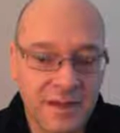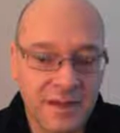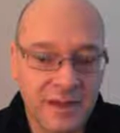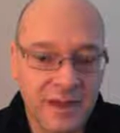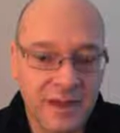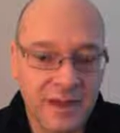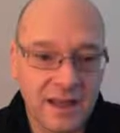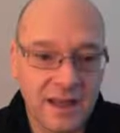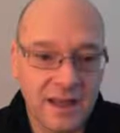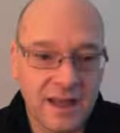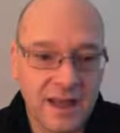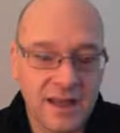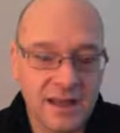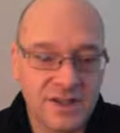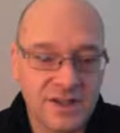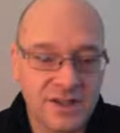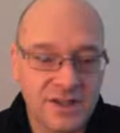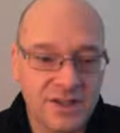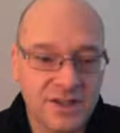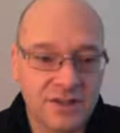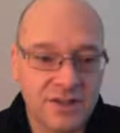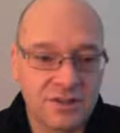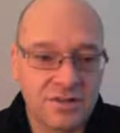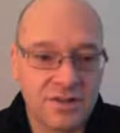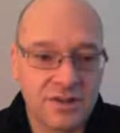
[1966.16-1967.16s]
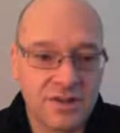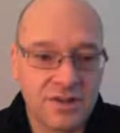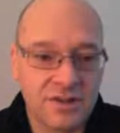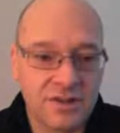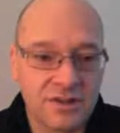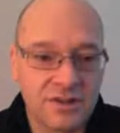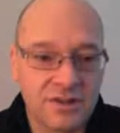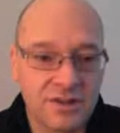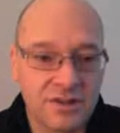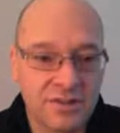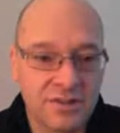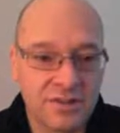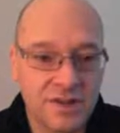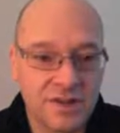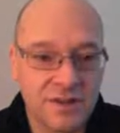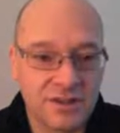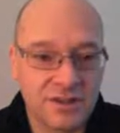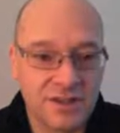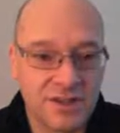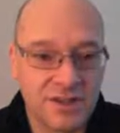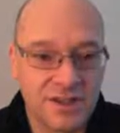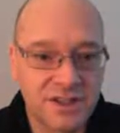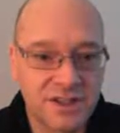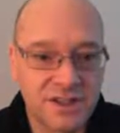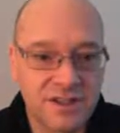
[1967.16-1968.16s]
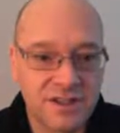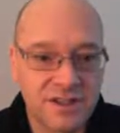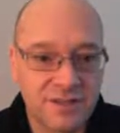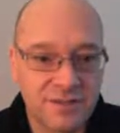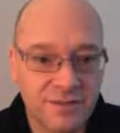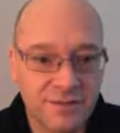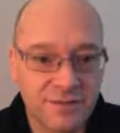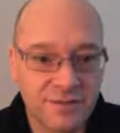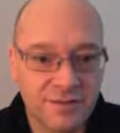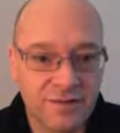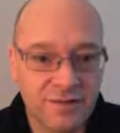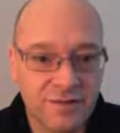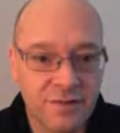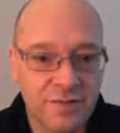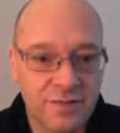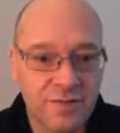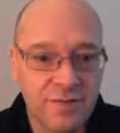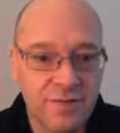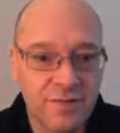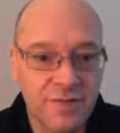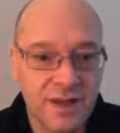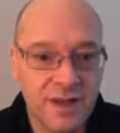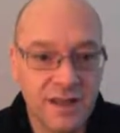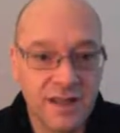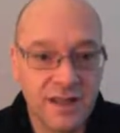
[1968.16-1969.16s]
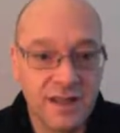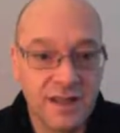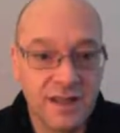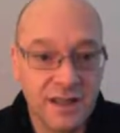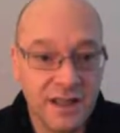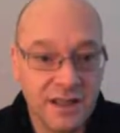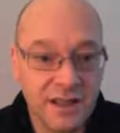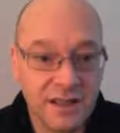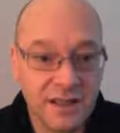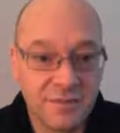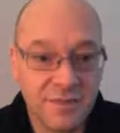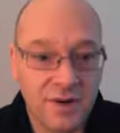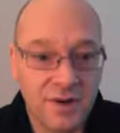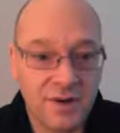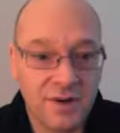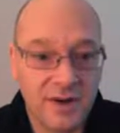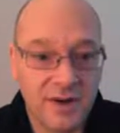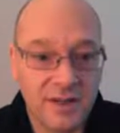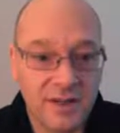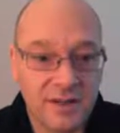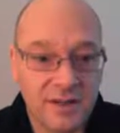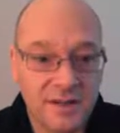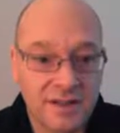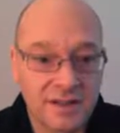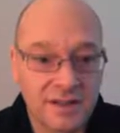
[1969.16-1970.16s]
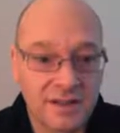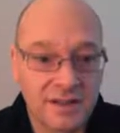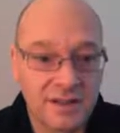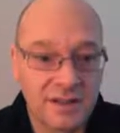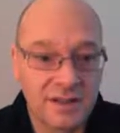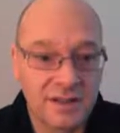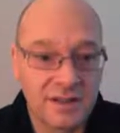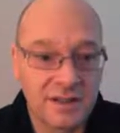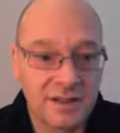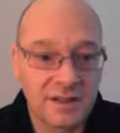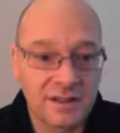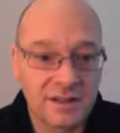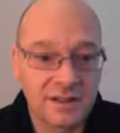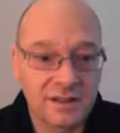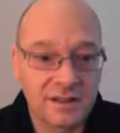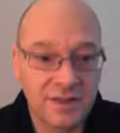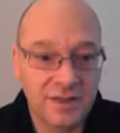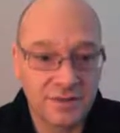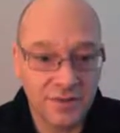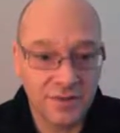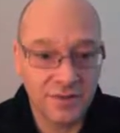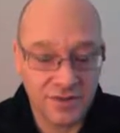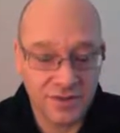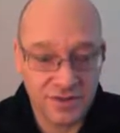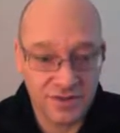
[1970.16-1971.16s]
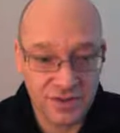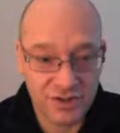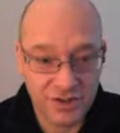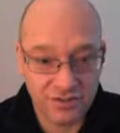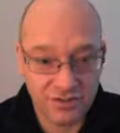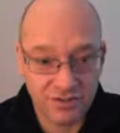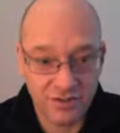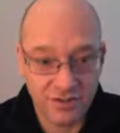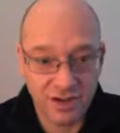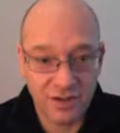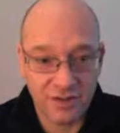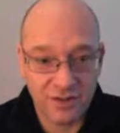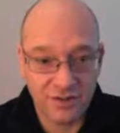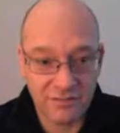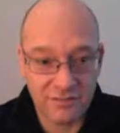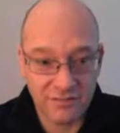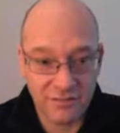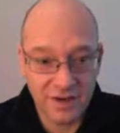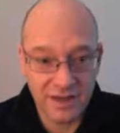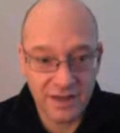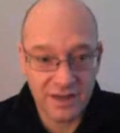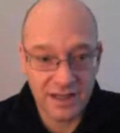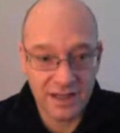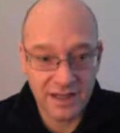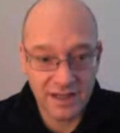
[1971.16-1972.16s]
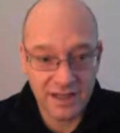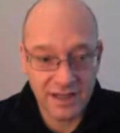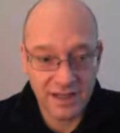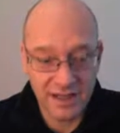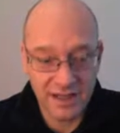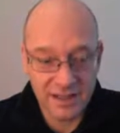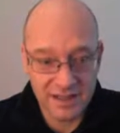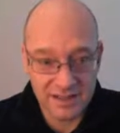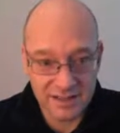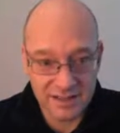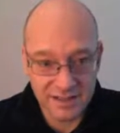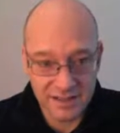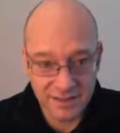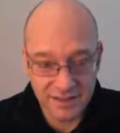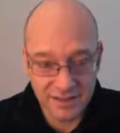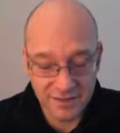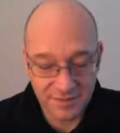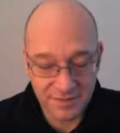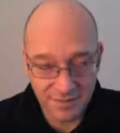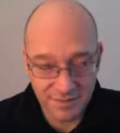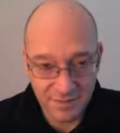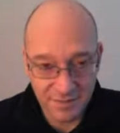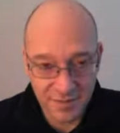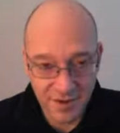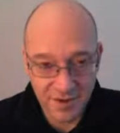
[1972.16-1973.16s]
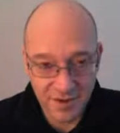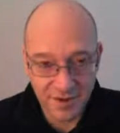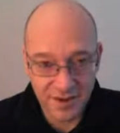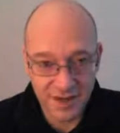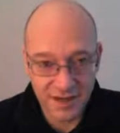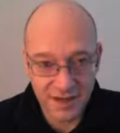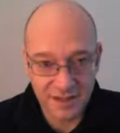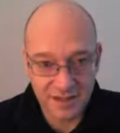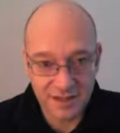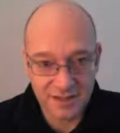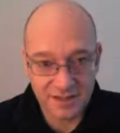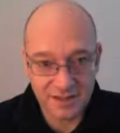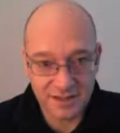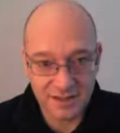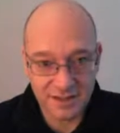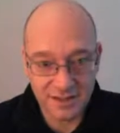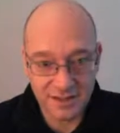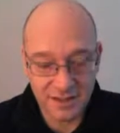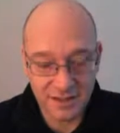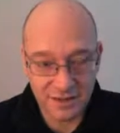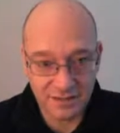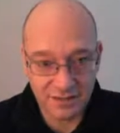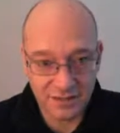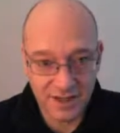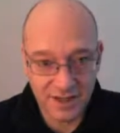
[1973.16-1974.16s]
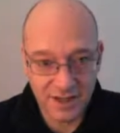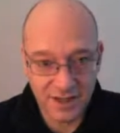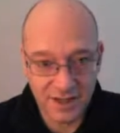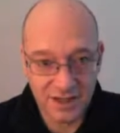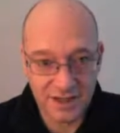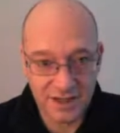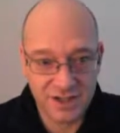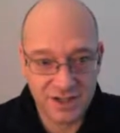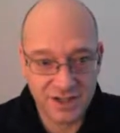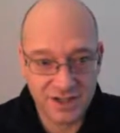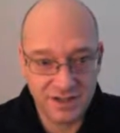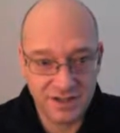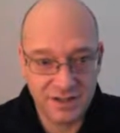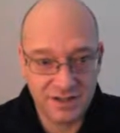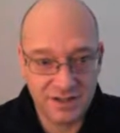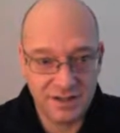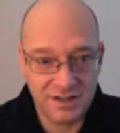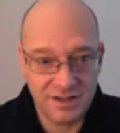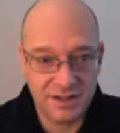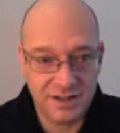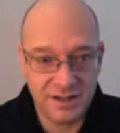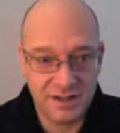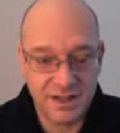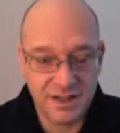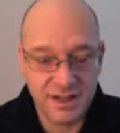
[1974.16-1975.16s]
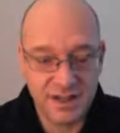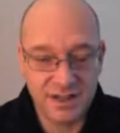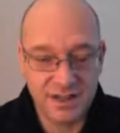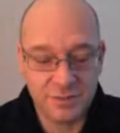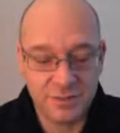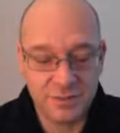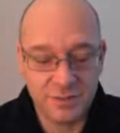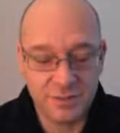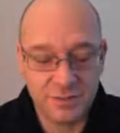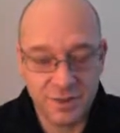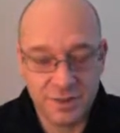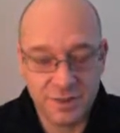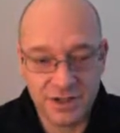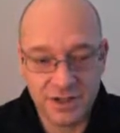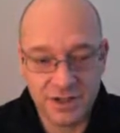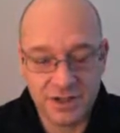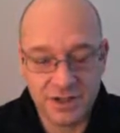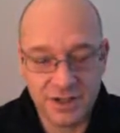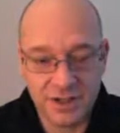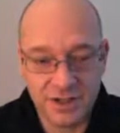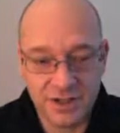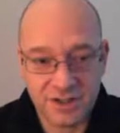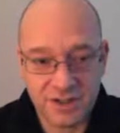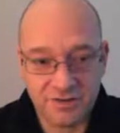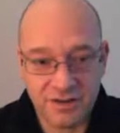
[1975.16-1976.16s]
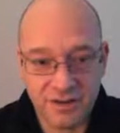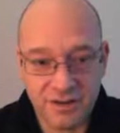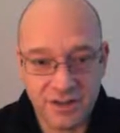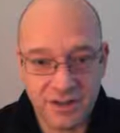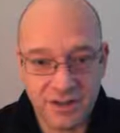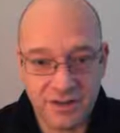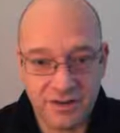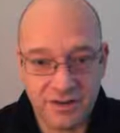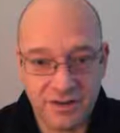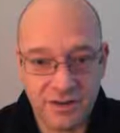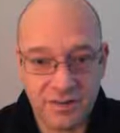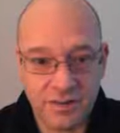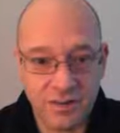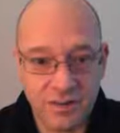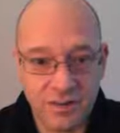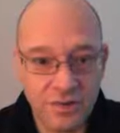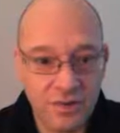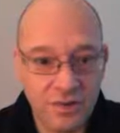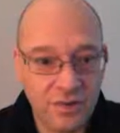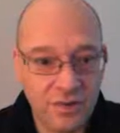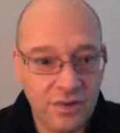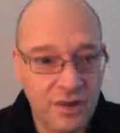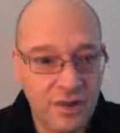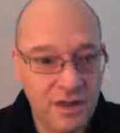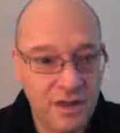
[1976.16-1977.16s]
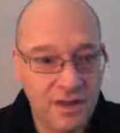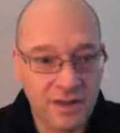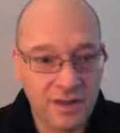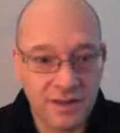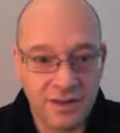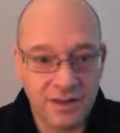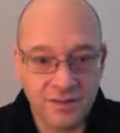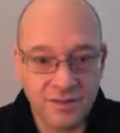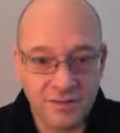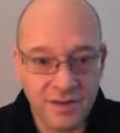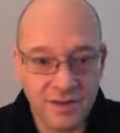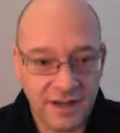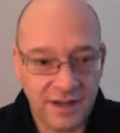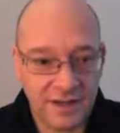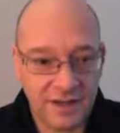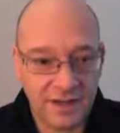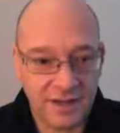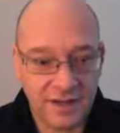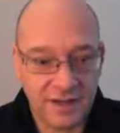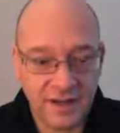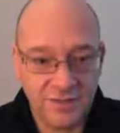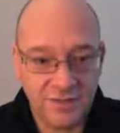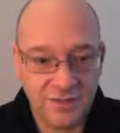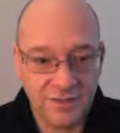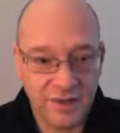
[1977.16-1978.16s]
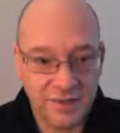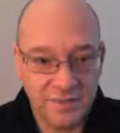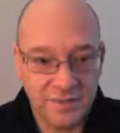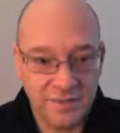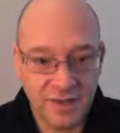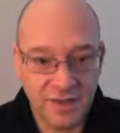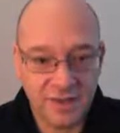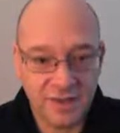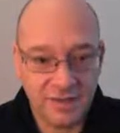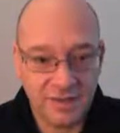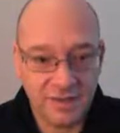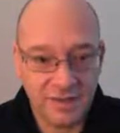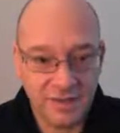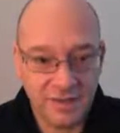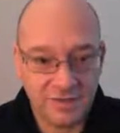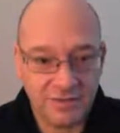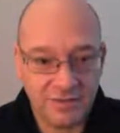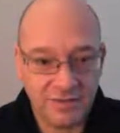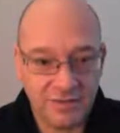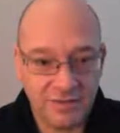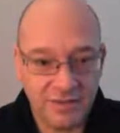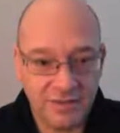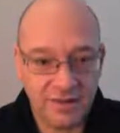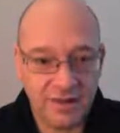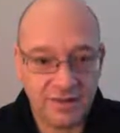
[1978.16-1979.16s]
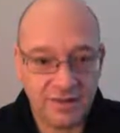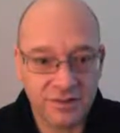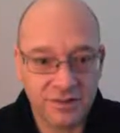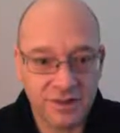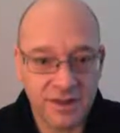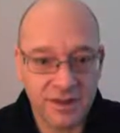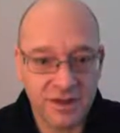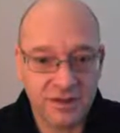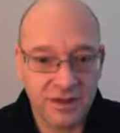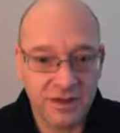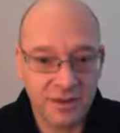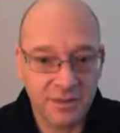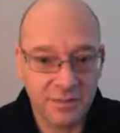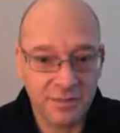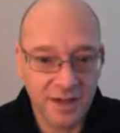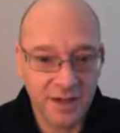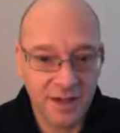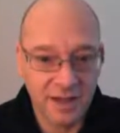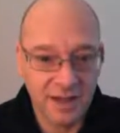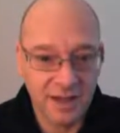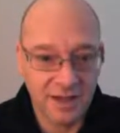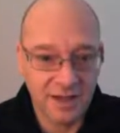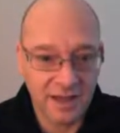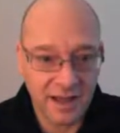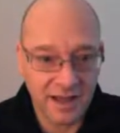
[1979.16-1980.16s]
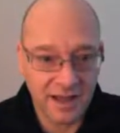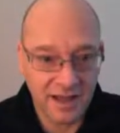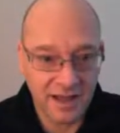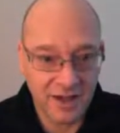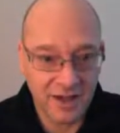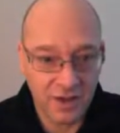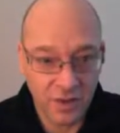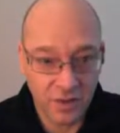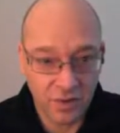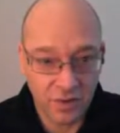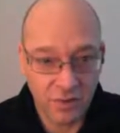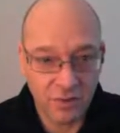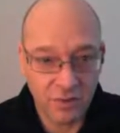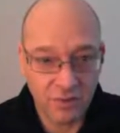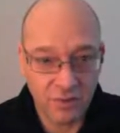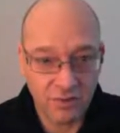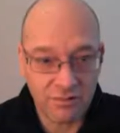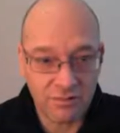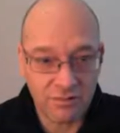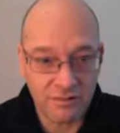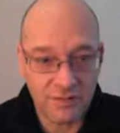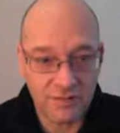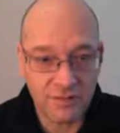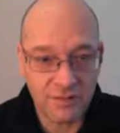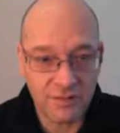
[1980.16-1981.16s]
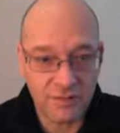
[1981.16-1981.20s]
it has enduring cost advantages from its mines. So the strength really is the mines, the location, the ease with which you can extract the iron ore, the fact that the company's been doing this for a very long time. That core of the